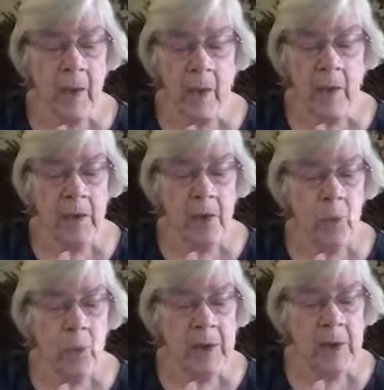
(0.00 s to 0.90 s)
A little
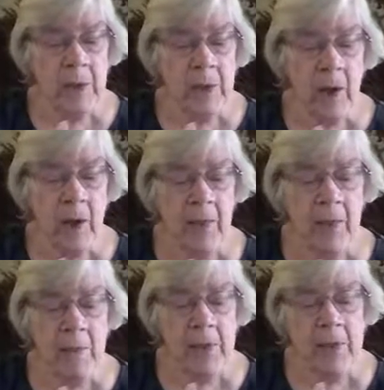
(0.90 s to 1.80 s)
ways beyond
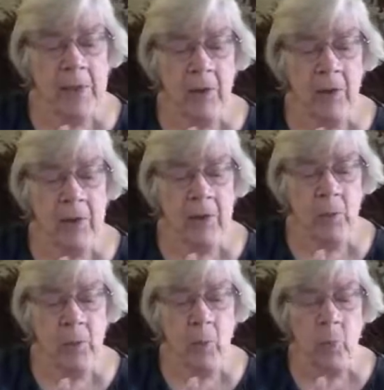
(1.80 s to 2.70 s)
them, a skeleton
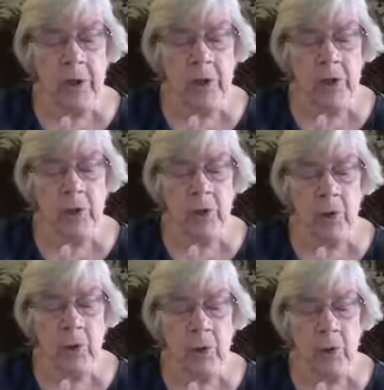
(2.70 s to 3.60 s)
with whitish,
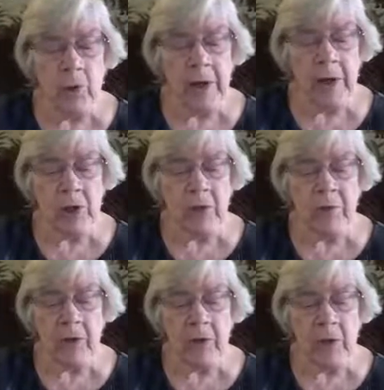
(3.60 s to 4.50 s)
grayish
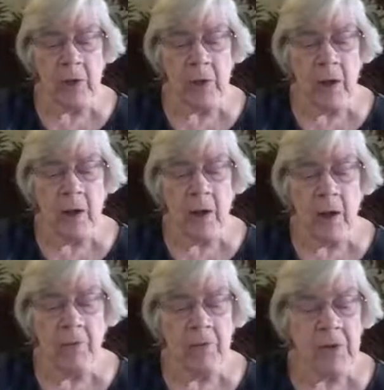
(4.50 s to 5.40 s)
feathers
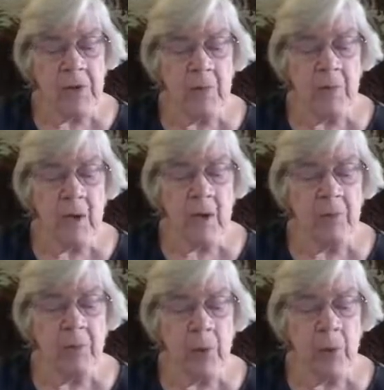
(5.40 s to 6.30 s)
of the same kind
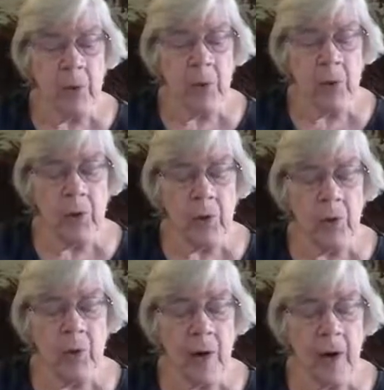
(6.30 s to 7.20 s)
of bird
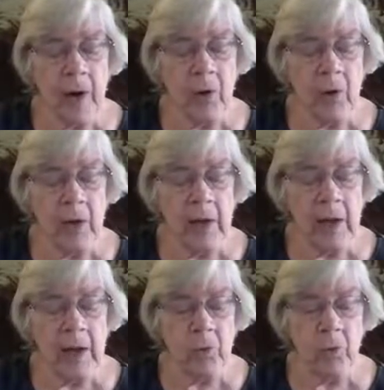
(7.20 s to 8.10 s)
dried on a
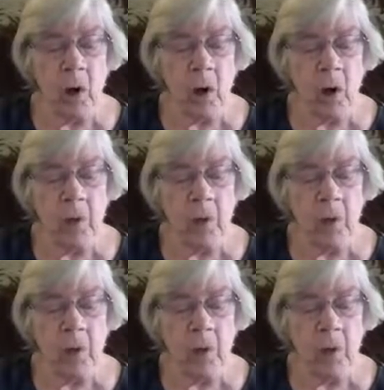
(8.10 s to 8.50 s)
naked rock.